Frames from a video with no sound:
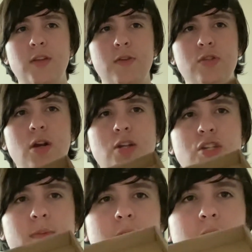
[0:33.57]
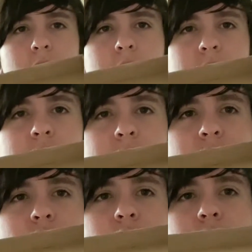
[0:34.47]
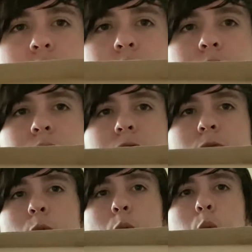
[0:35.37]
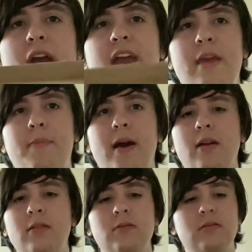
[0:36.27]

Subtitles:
they've started shipping it in this, and it's just way better.